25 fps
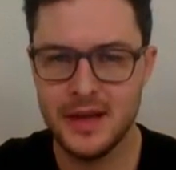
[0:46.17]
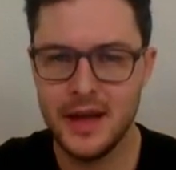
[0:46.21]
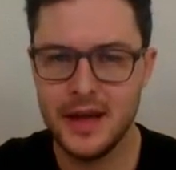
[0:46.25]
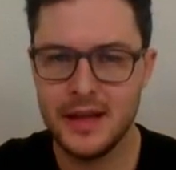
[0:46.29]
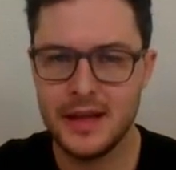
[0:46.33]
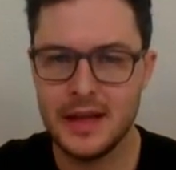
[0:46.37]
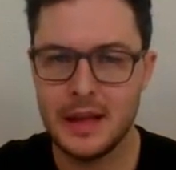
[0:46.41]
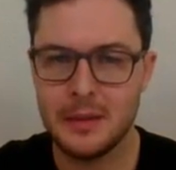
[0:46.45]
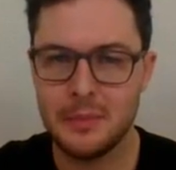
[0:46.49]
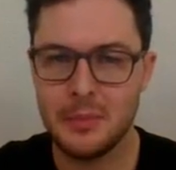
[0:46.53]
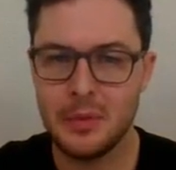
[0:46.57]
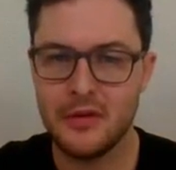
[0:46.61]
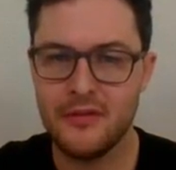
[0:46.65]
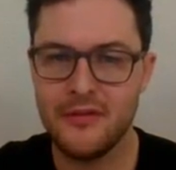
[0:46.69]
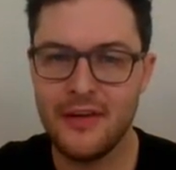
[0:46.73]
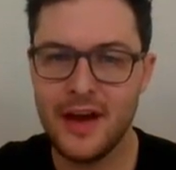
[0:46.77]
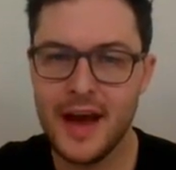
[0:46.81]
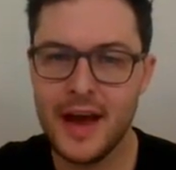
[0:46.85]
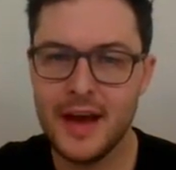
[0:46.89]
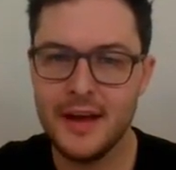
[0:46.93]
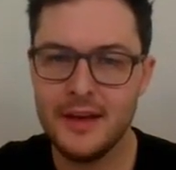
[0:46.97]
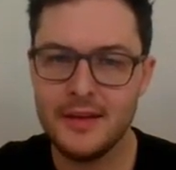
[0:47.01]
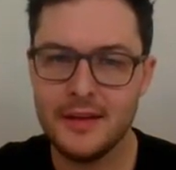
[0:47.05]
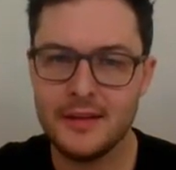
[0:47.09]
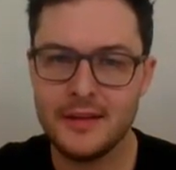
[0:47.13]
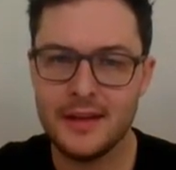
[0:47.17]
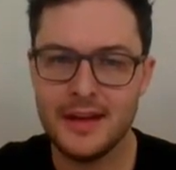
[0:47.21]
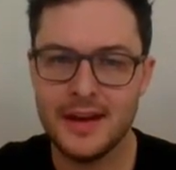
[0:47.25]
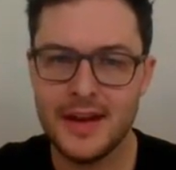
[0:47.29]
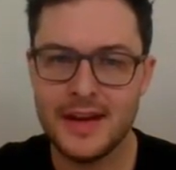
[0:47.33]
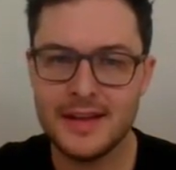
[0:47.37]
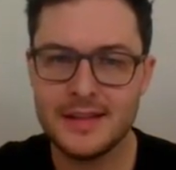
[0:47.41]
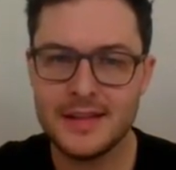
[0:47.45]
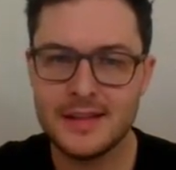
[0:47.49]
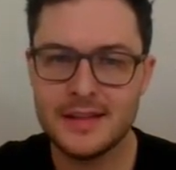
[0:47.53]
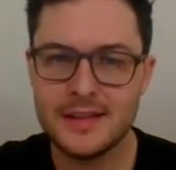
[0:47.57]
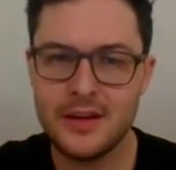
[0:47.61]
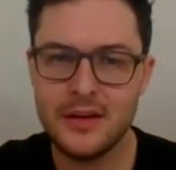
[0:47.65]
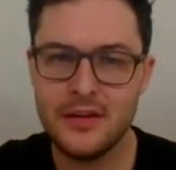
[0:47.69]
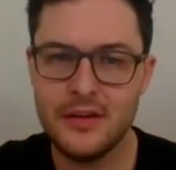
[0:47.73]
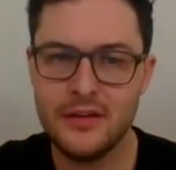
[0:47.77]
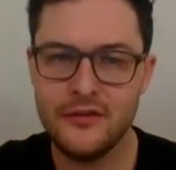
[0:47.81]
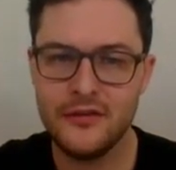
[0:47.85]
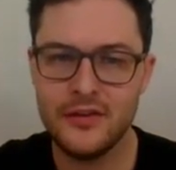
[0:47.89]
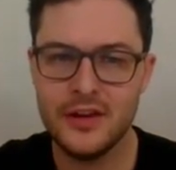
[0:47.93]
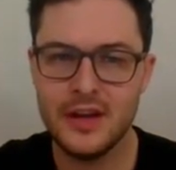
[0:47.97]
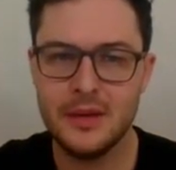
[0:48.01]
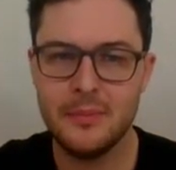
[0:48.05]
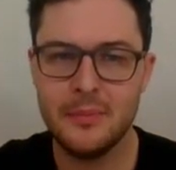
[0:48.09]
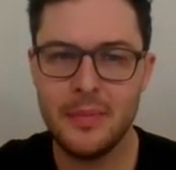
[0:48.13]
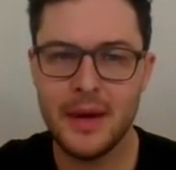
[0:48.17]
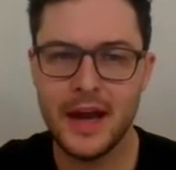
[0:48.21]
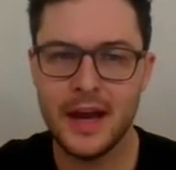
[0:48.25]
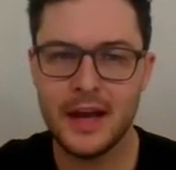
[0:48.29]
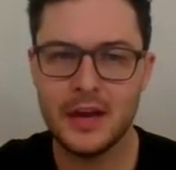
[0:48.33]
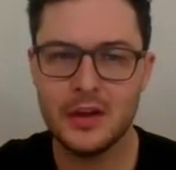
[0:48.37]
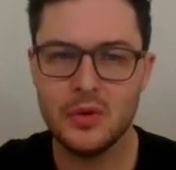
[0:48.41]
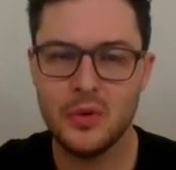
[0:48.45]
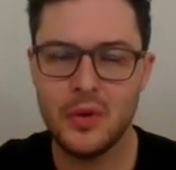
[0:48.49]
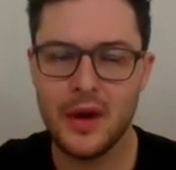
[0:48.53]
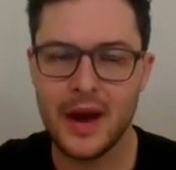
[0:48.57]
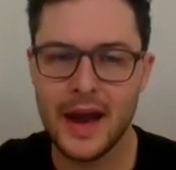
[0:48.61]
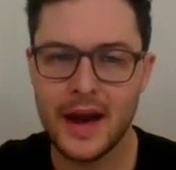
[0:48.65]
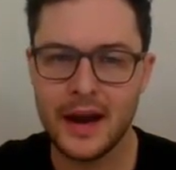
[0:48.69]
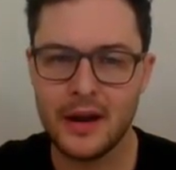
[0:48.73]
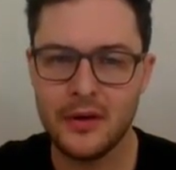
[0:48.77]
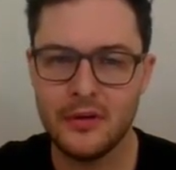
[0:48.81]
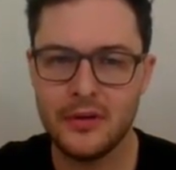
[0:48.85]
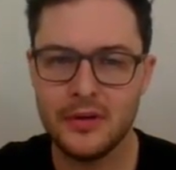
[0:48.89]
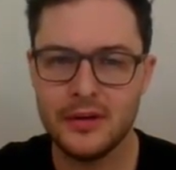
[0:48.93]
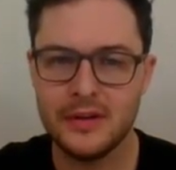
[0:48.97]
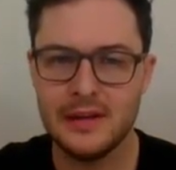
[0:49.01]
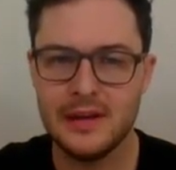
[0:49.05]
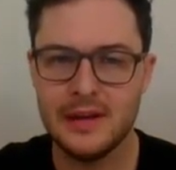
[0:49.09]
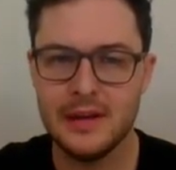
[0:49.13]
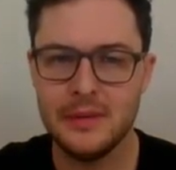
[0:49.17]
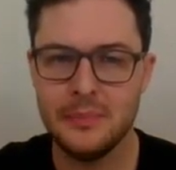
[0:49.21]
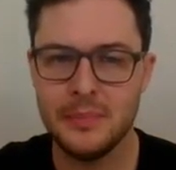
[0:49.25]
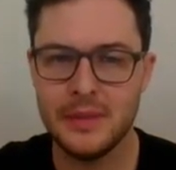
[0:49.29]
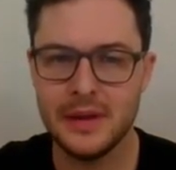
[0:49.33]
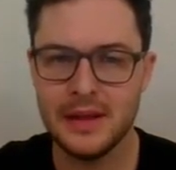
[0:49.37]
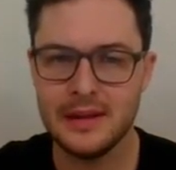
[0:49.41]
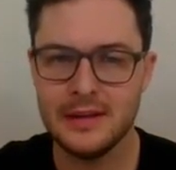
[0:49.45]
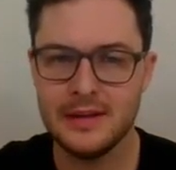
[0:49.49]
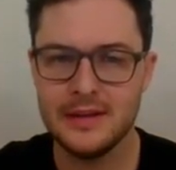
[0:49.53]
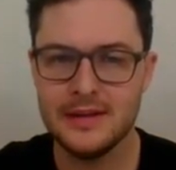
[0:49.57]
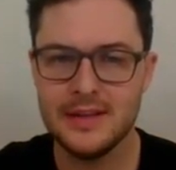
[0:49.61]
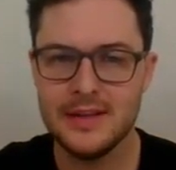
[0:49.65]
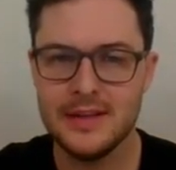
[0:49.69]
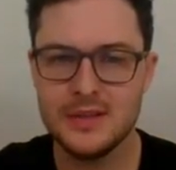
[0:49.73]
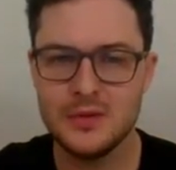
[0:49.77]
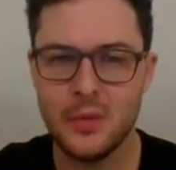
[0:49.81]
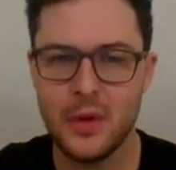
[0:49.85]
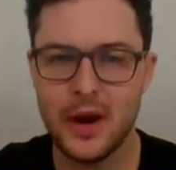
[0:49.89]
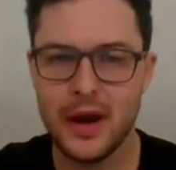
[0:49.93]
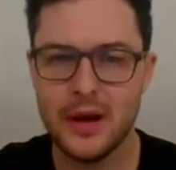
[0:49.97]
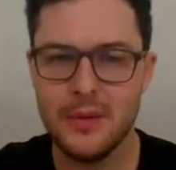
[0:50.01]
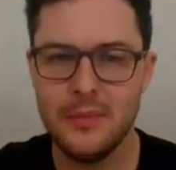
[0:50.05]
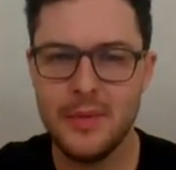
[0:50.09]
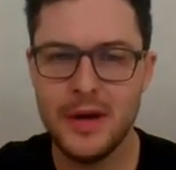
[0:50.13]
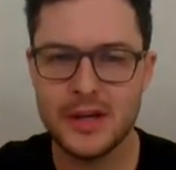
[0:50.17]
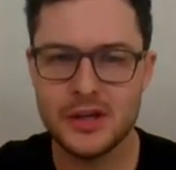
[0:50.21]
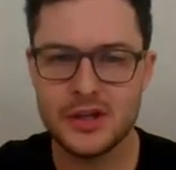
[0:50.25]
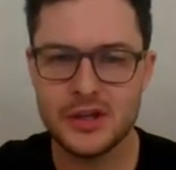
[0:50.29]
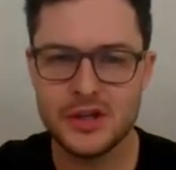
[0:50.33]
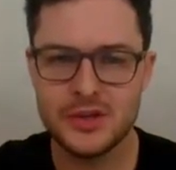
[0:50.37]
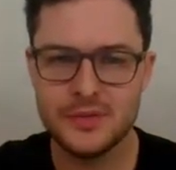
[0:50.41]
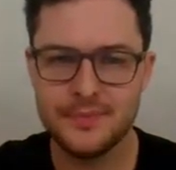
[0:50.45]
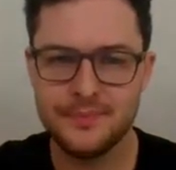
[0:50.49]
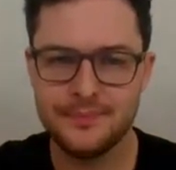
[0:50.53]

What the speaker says: that provide the necessary feedback to accurately build this wire mesh.